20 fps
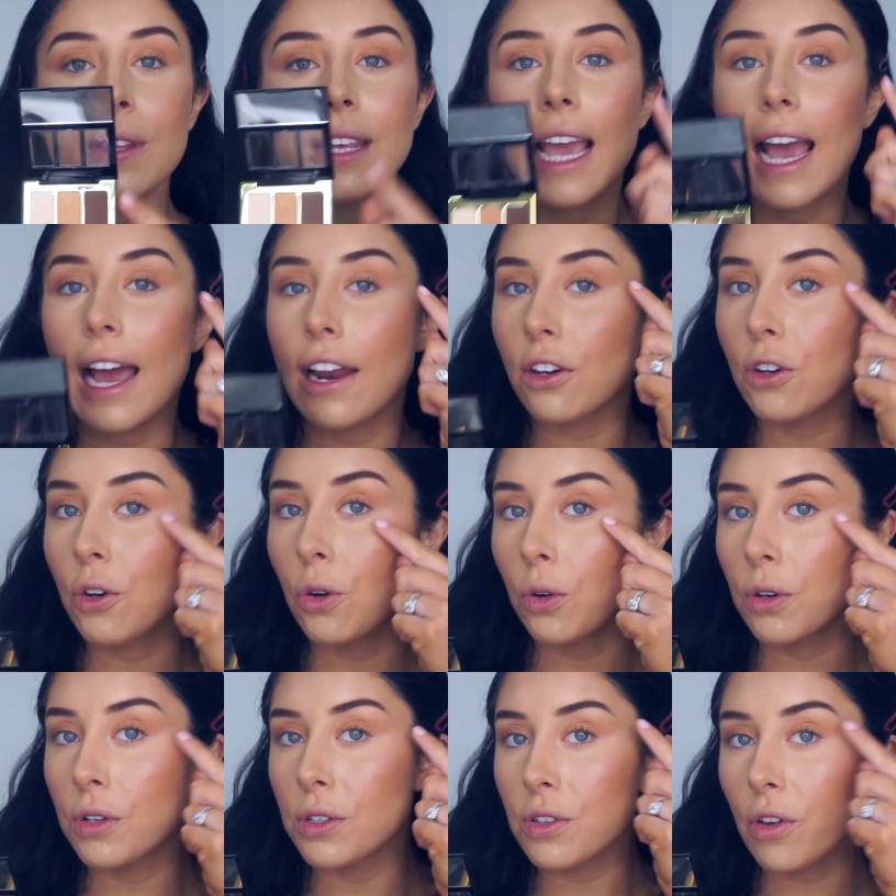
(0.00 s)
the outer
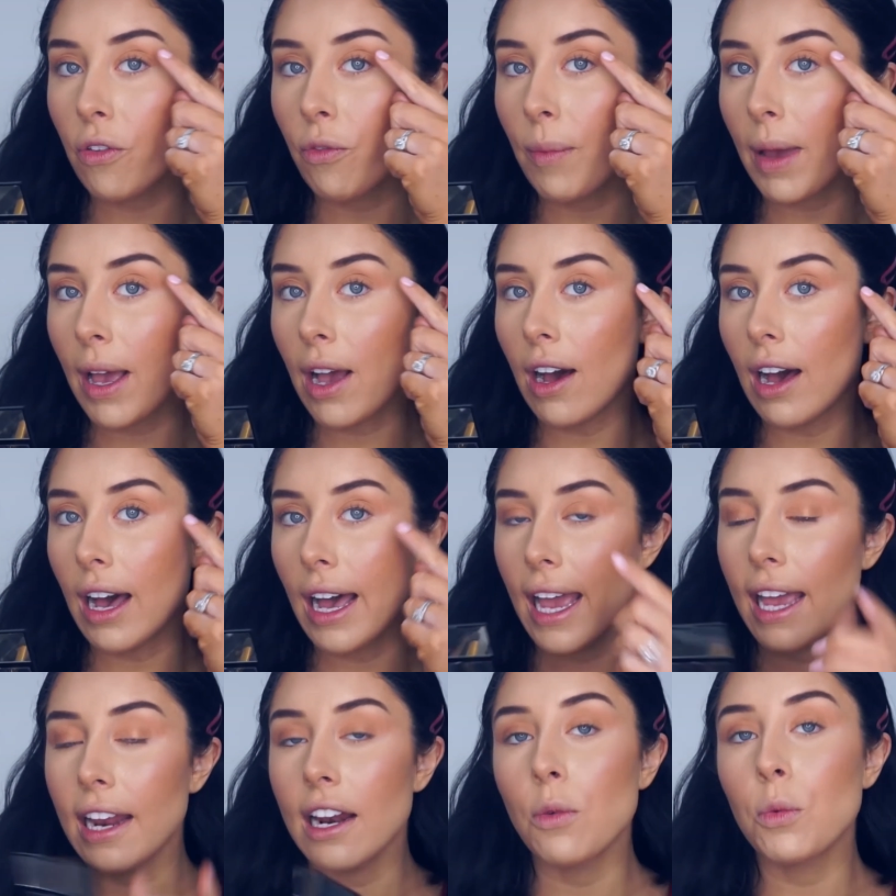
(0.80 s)
corners of my
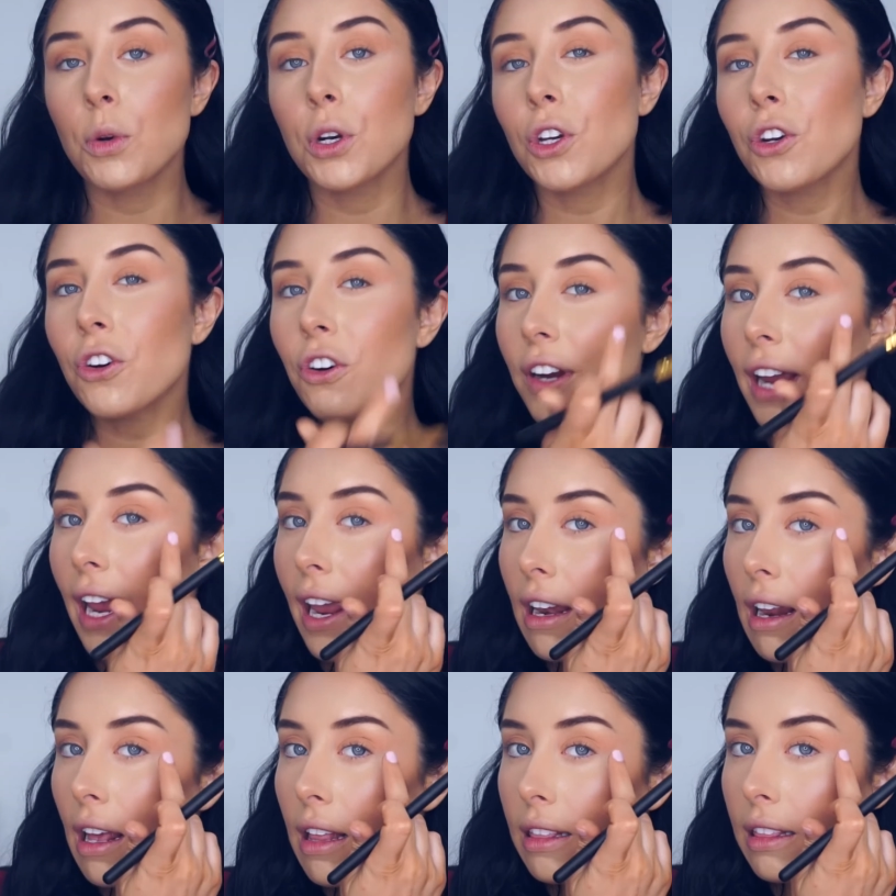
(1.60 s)
eye, and I want to
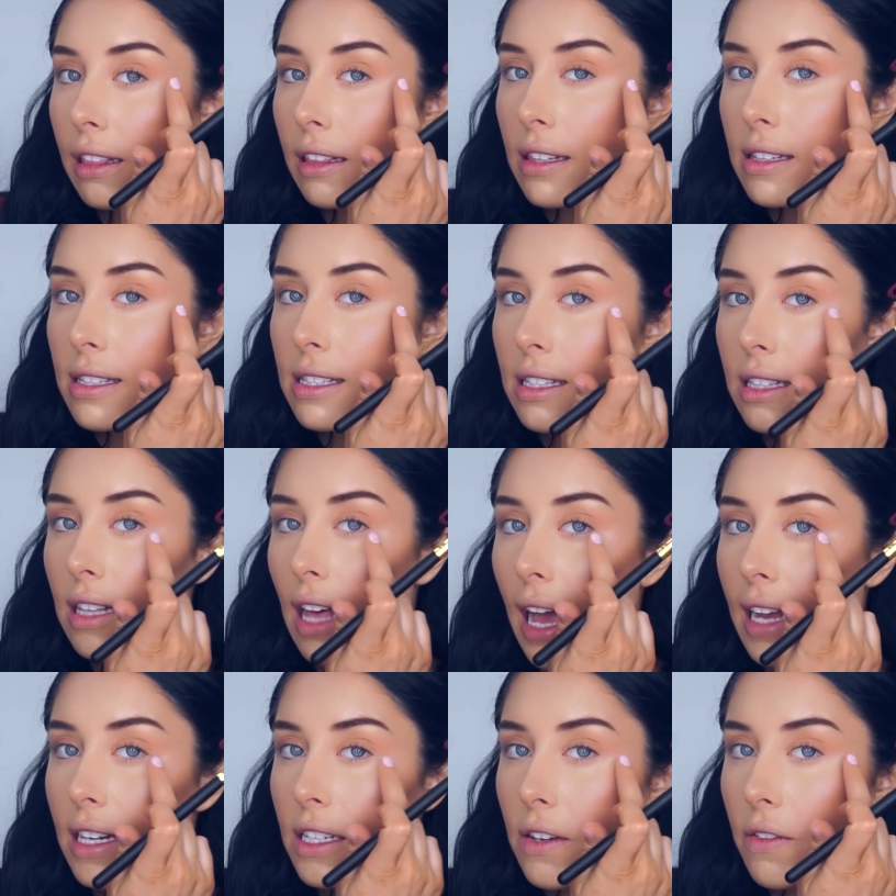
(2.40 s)
create a
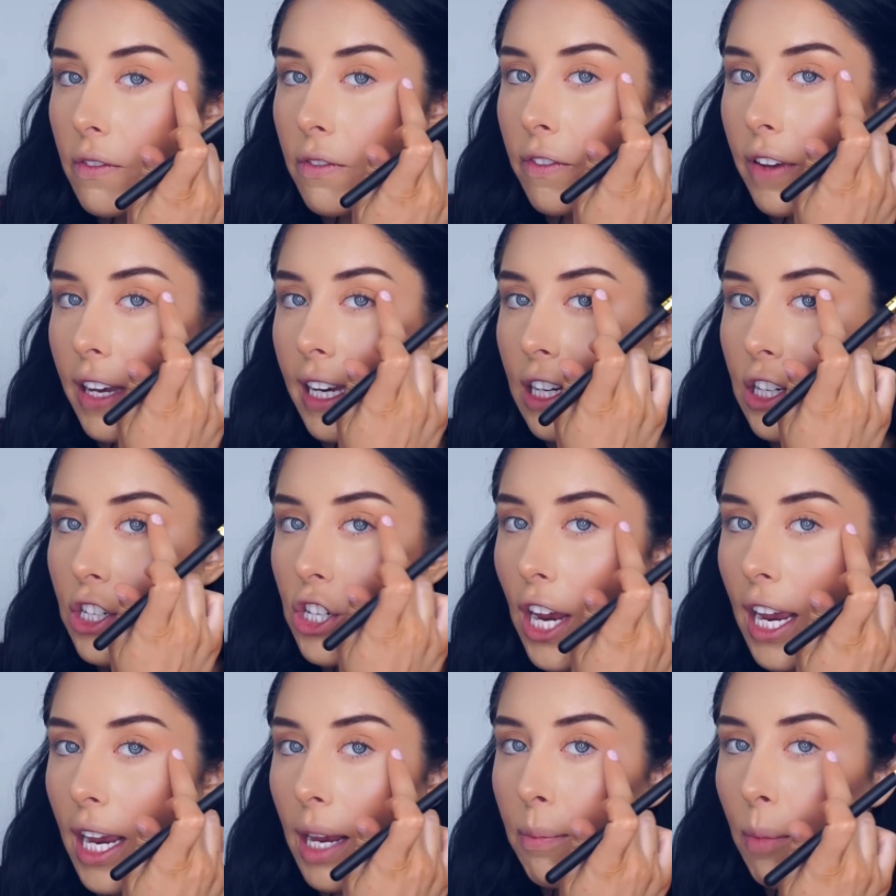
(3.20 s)
slight V
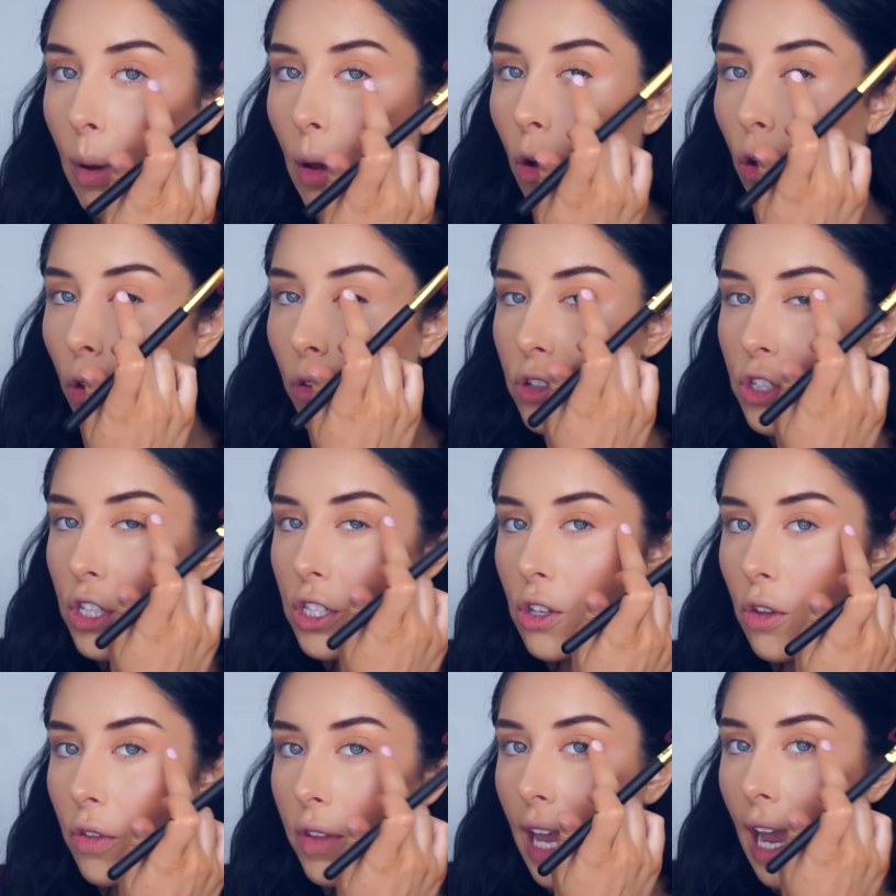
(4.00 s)
shape
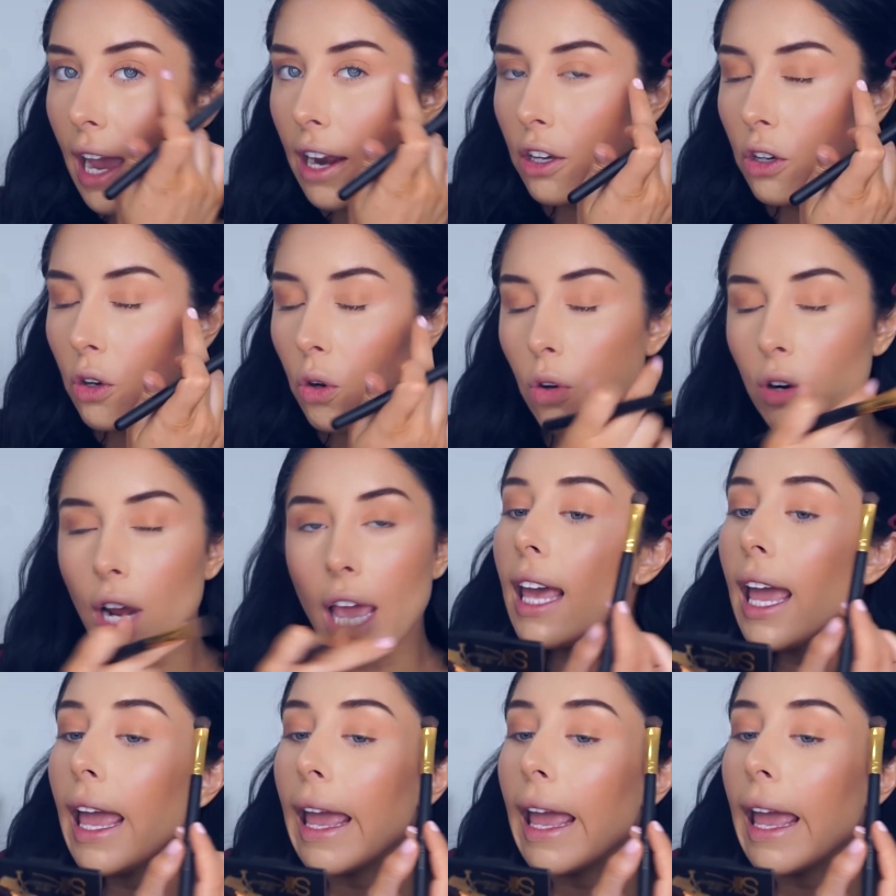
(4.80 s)
just on the outer corner.